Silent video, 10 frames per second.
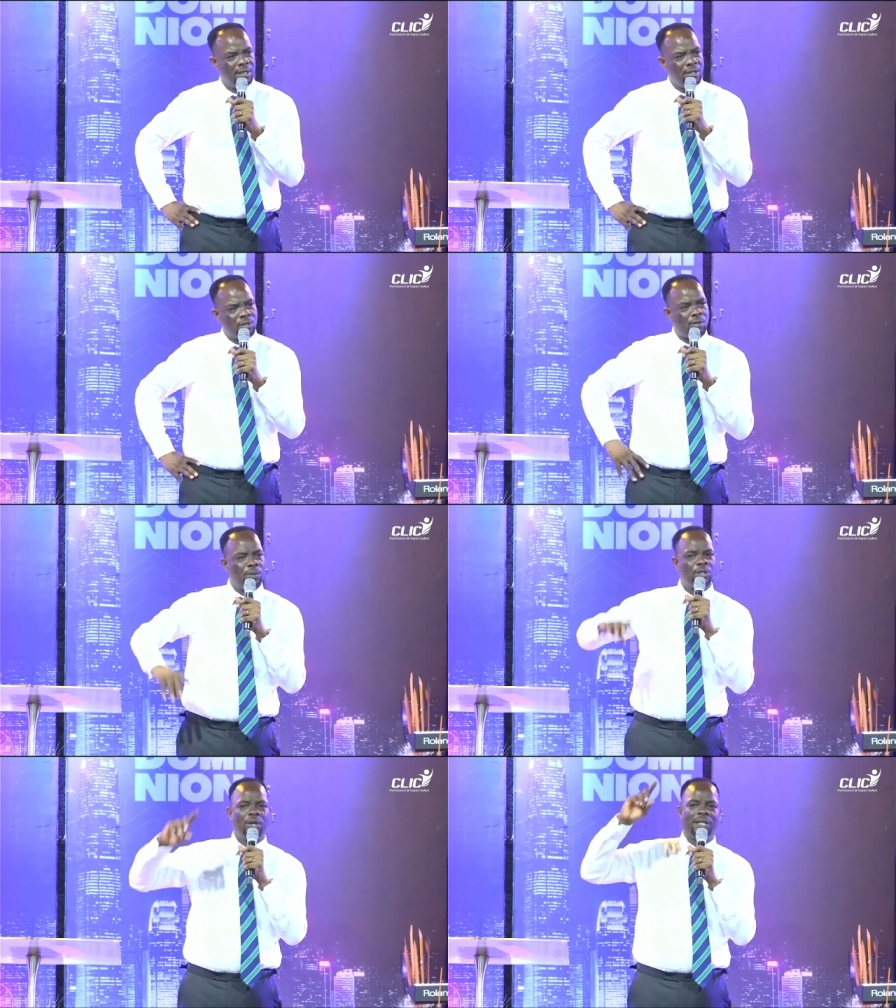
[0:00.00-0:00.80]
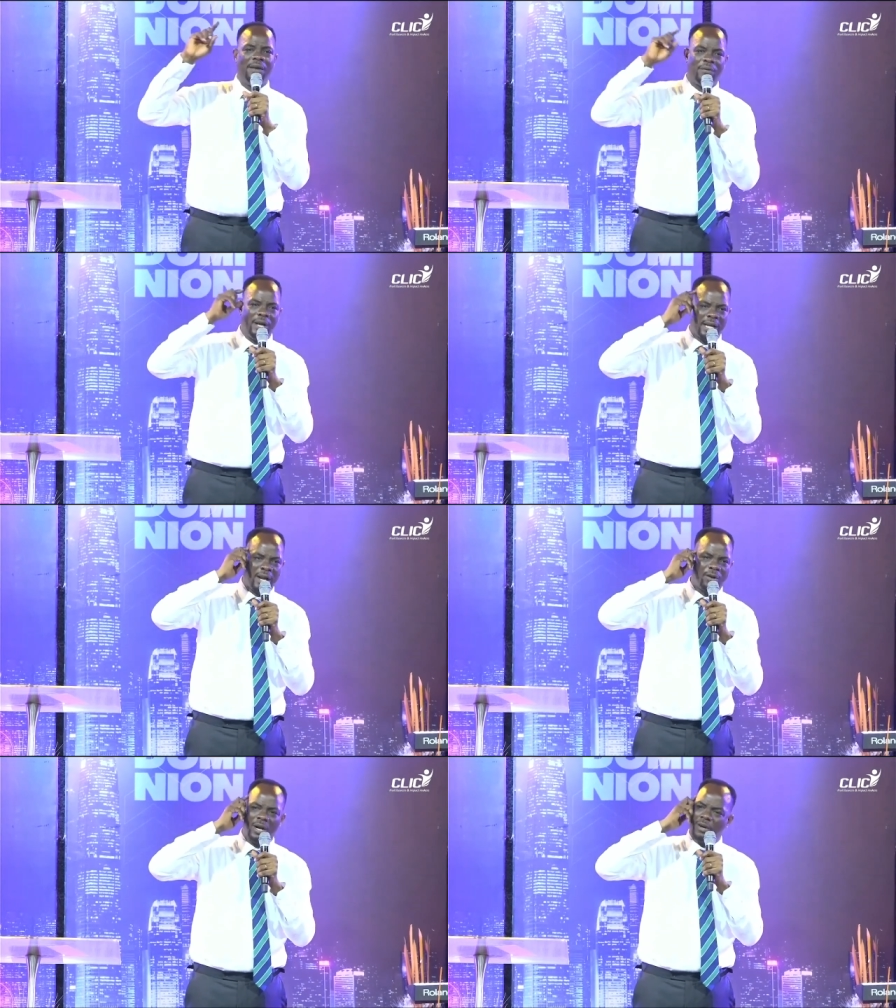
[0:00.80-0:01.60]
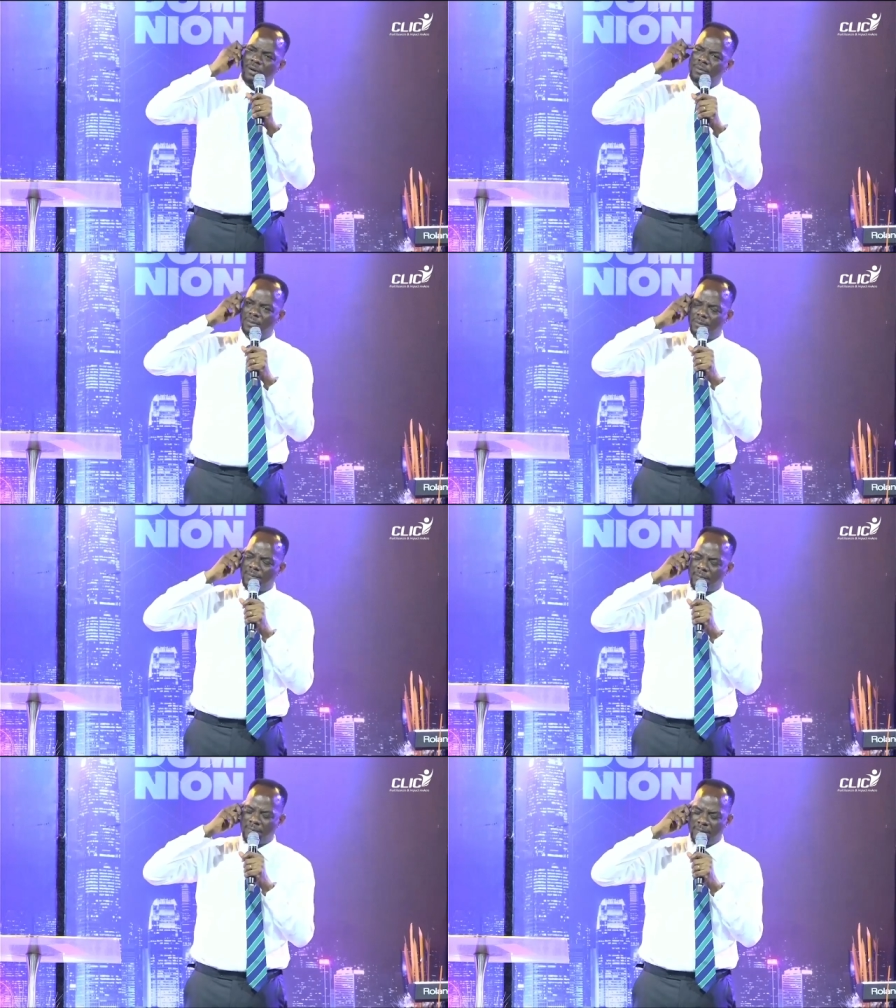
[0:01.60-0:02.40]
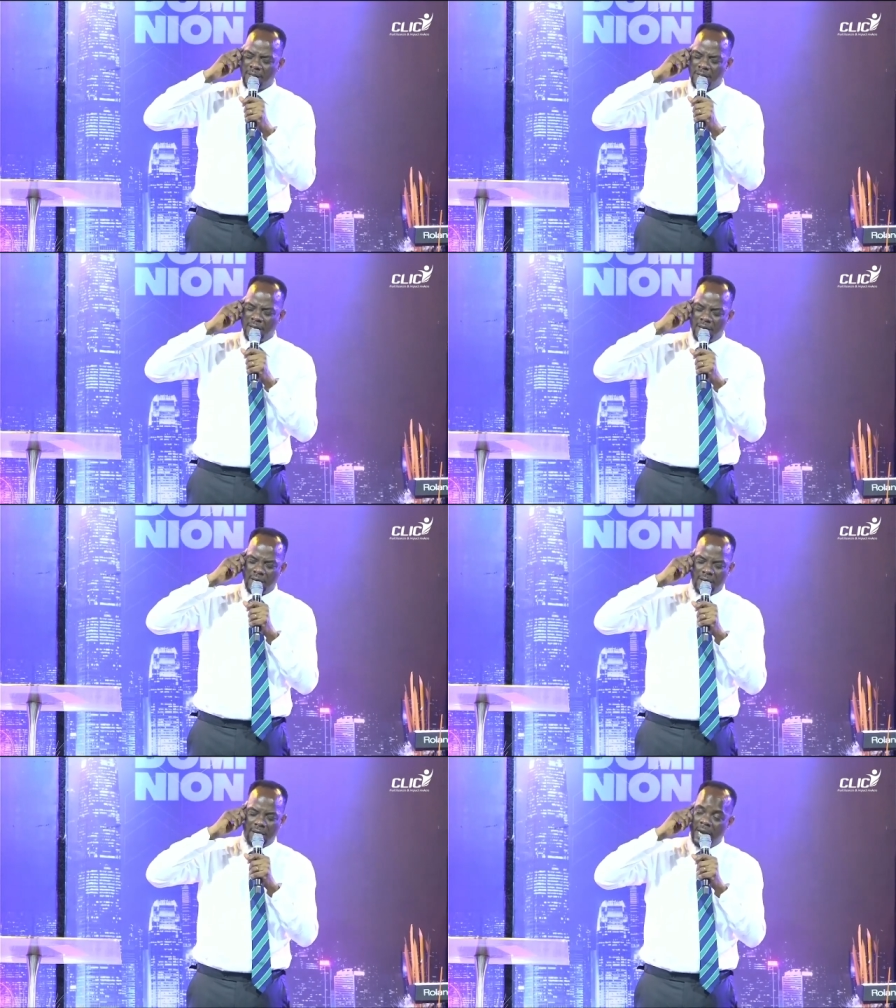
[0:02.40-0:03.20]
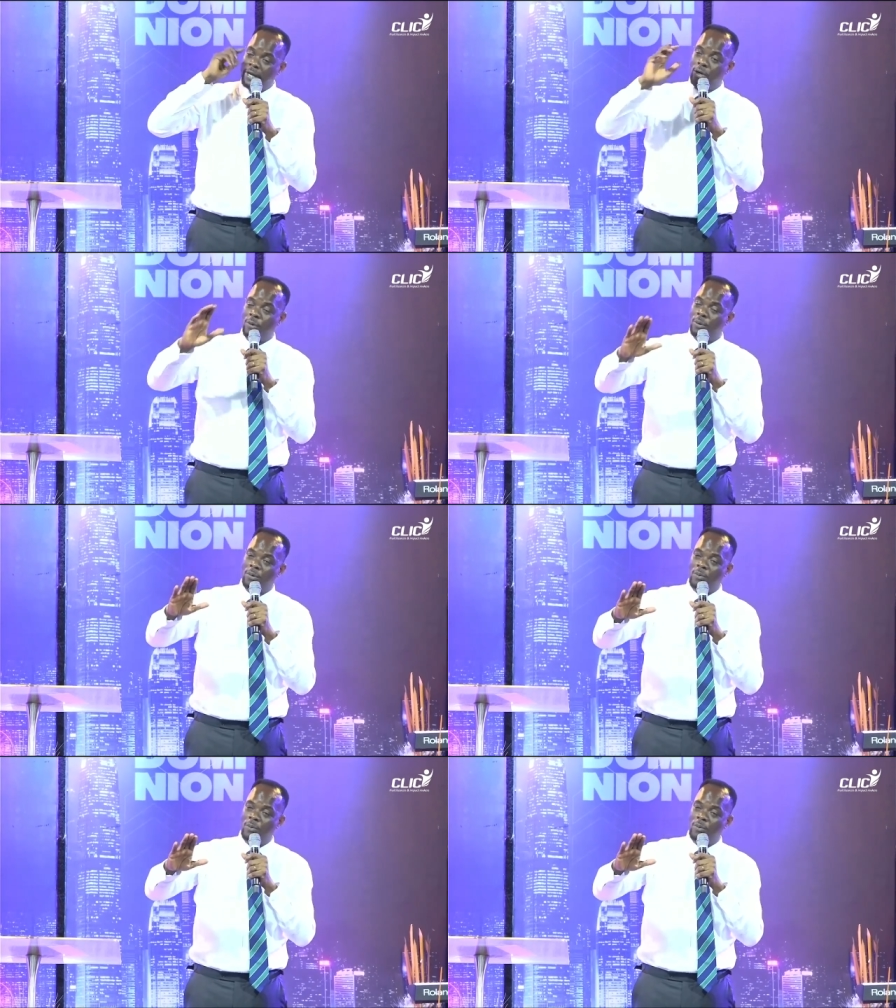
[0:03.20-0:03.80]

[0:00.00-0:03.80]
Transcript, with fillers: Somebody don't die for you, you can't come. I know when